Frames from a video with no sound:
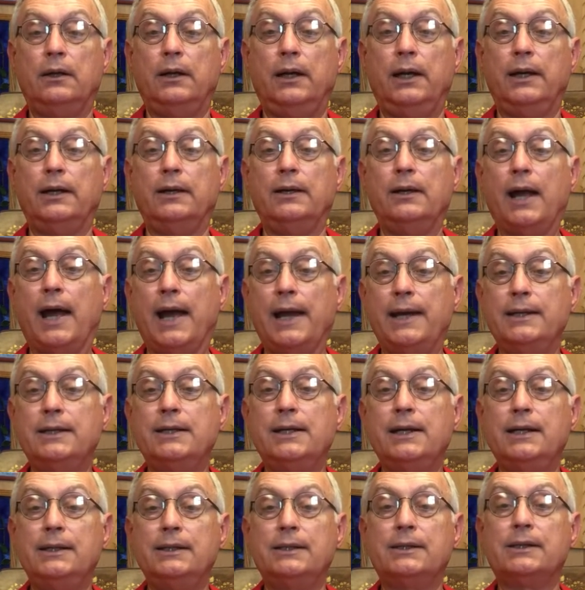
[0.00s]
in
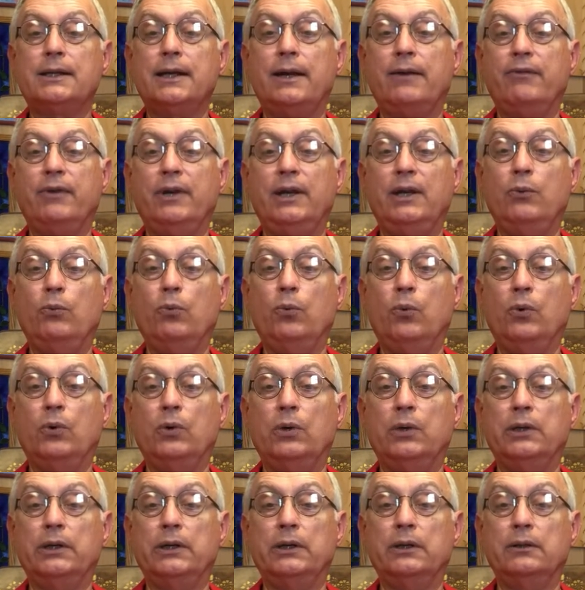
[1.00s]

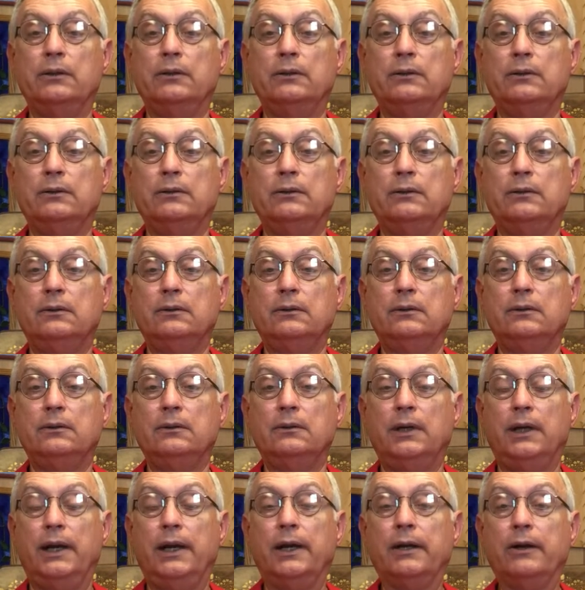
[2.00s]
1971
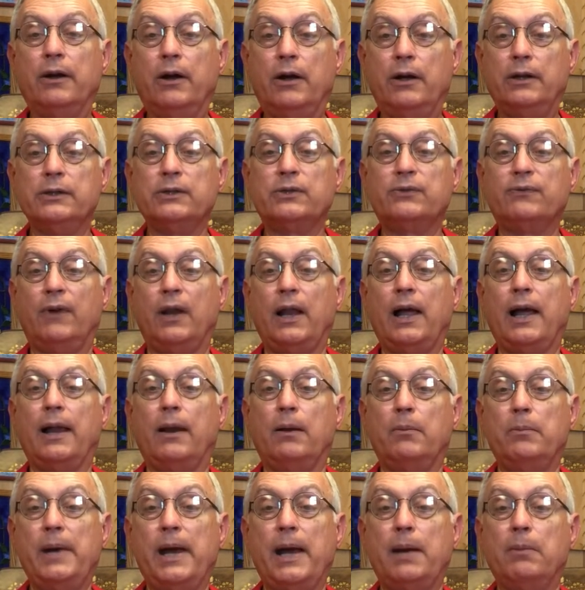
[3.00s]
in Huntsville,
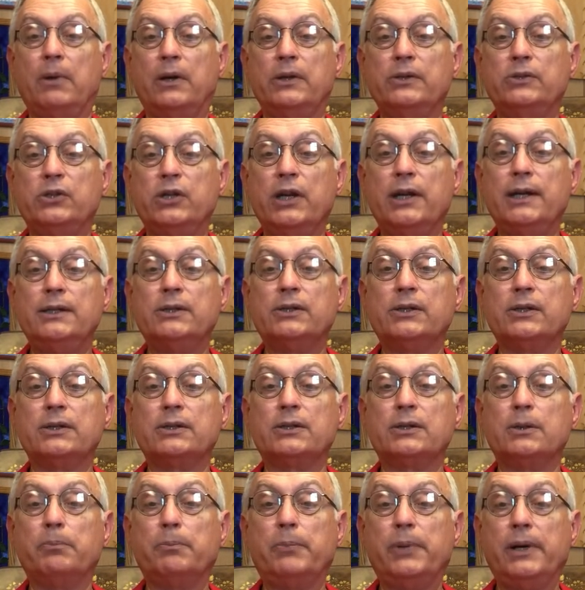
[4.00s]
Alabama.
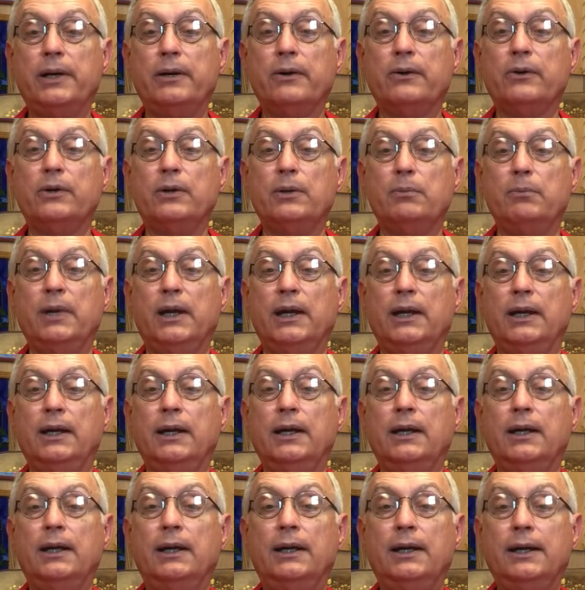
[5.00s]
Jesus appeared to me
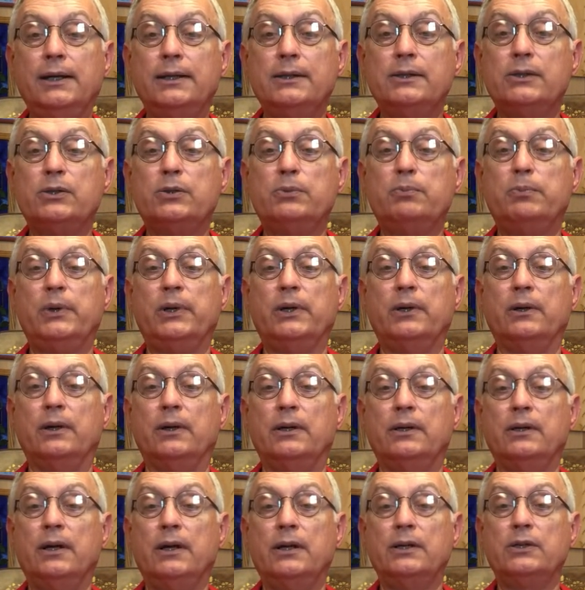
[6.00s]
in
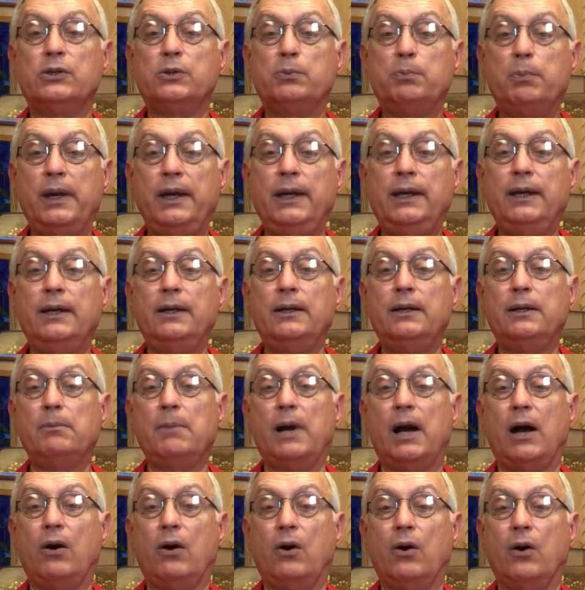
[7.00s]
spirit, speaking to
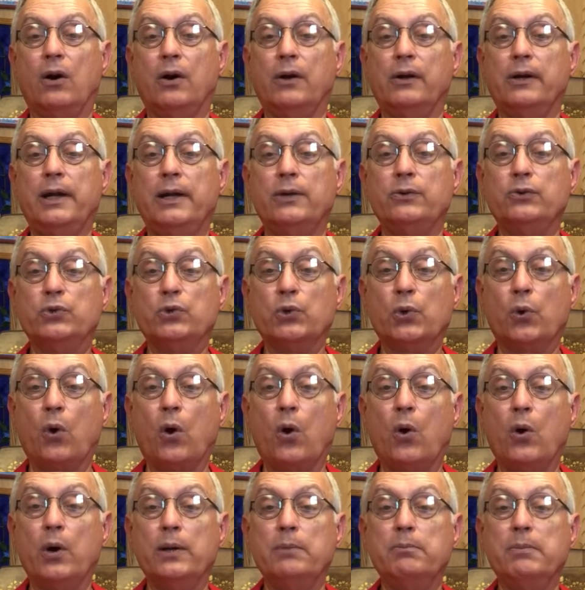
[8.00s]
my heart and
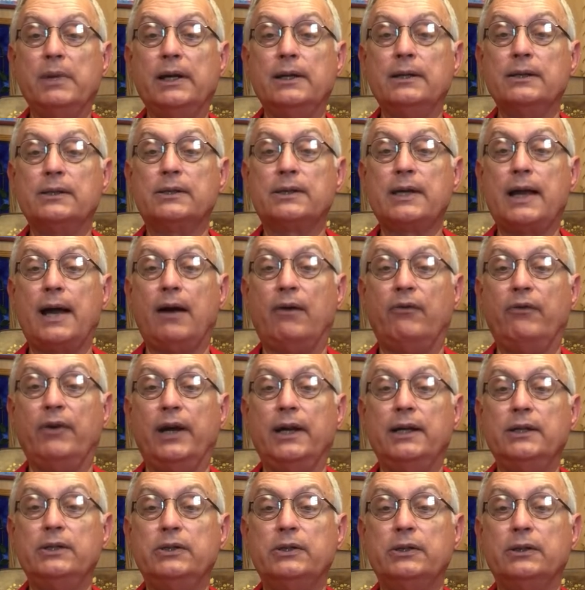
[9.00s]
drawing me to
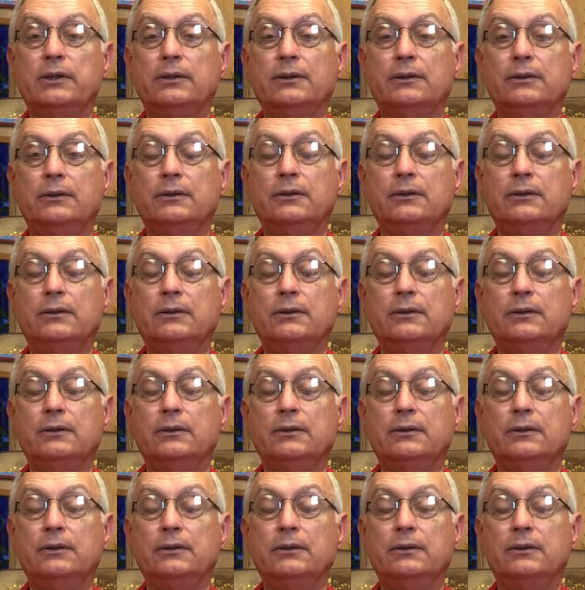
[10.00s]
salvation.